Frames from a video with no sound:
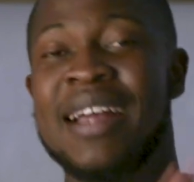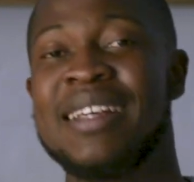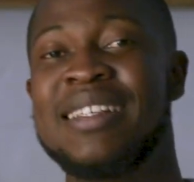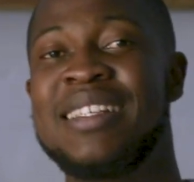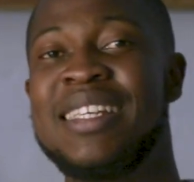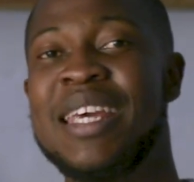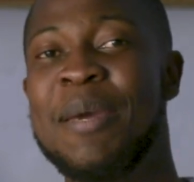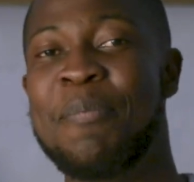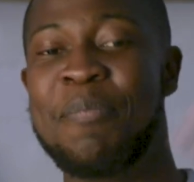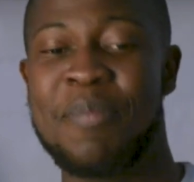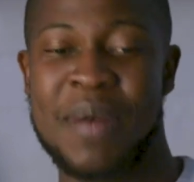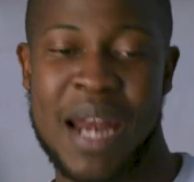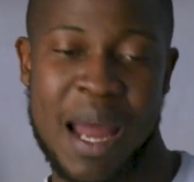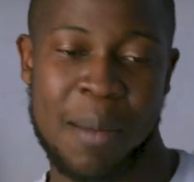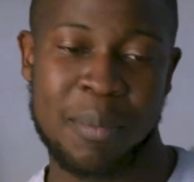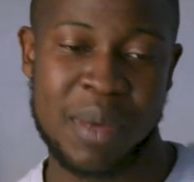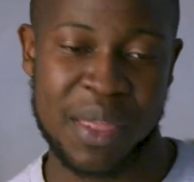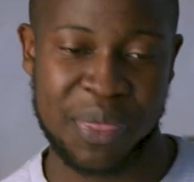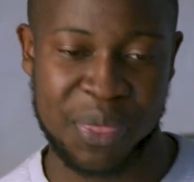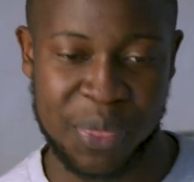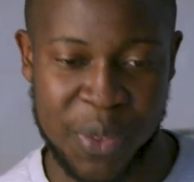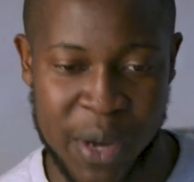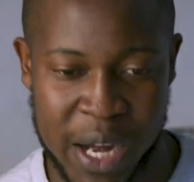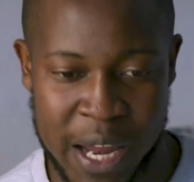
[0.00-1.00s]
Tip number
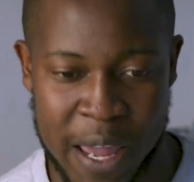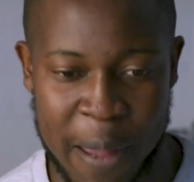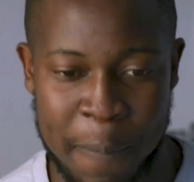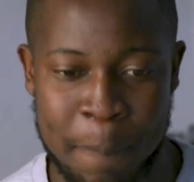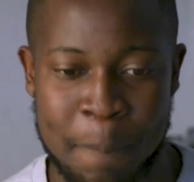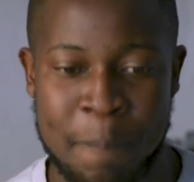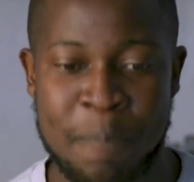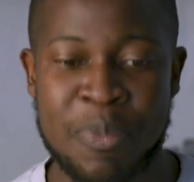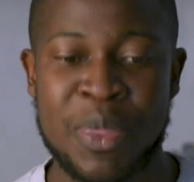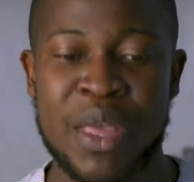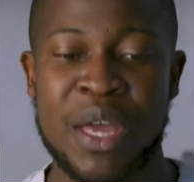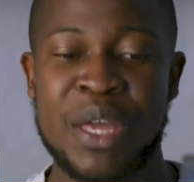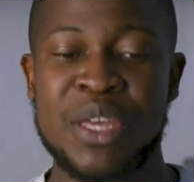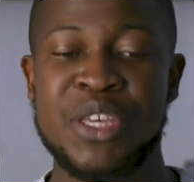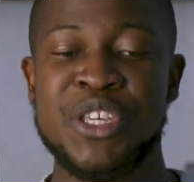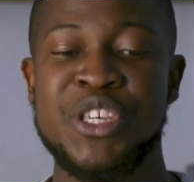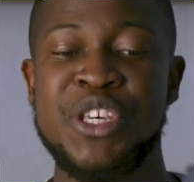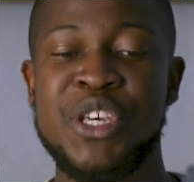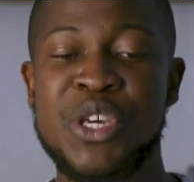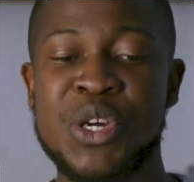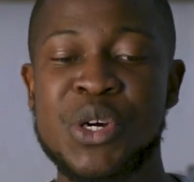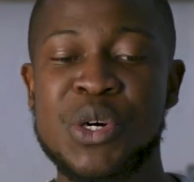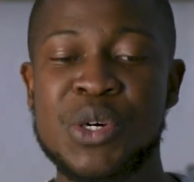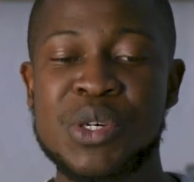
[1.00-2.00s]
three,
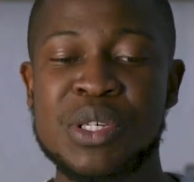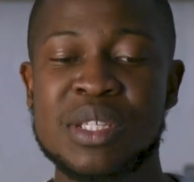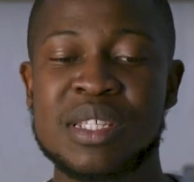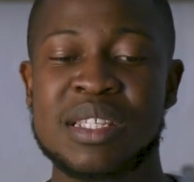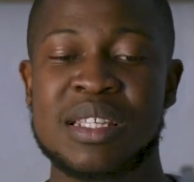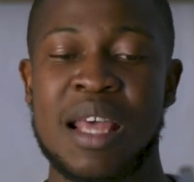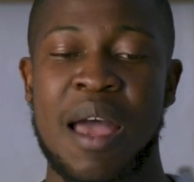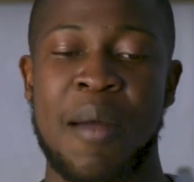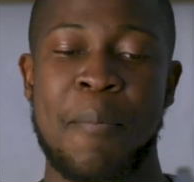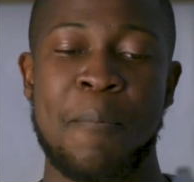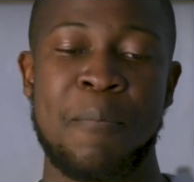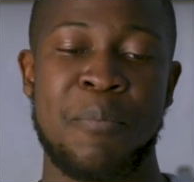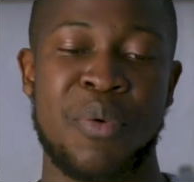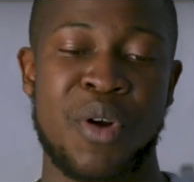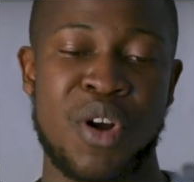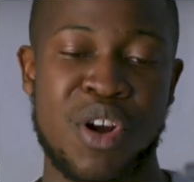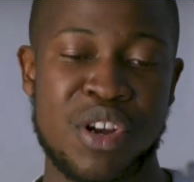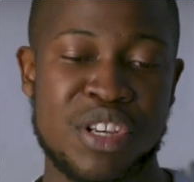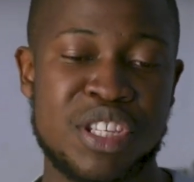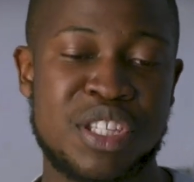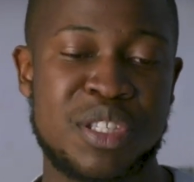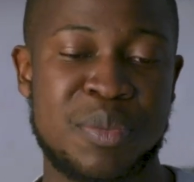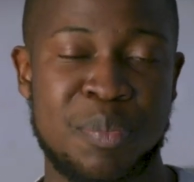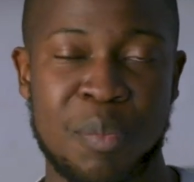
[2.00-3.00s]
use
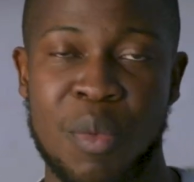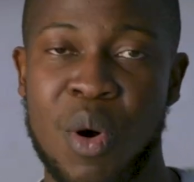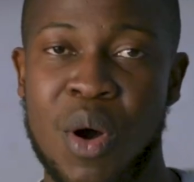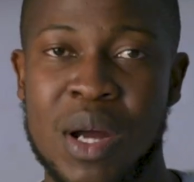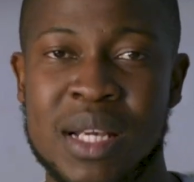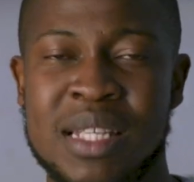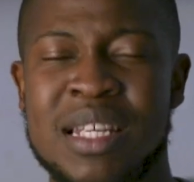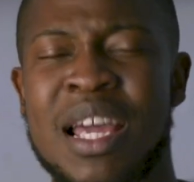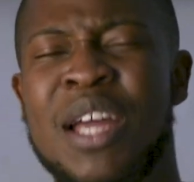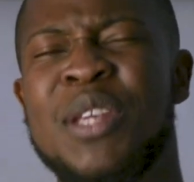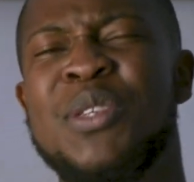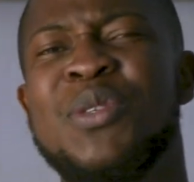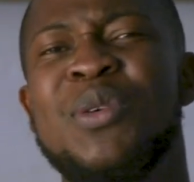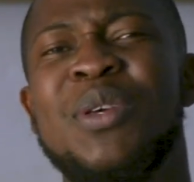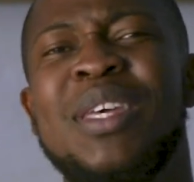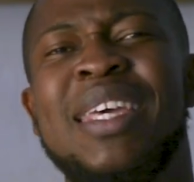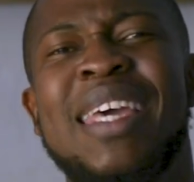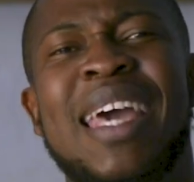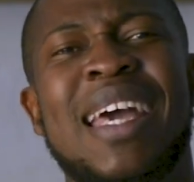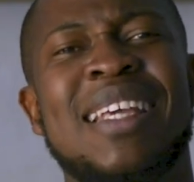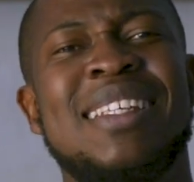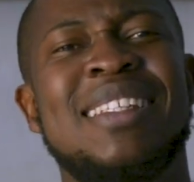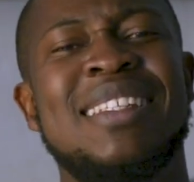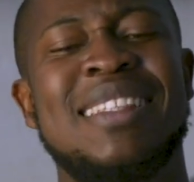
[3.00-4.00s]
burst mode to
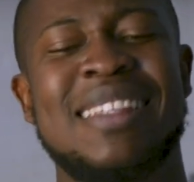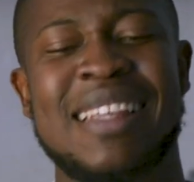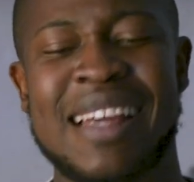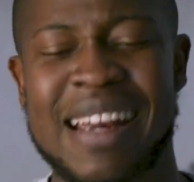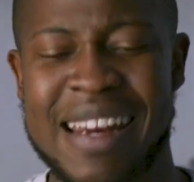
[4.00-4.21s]
catch the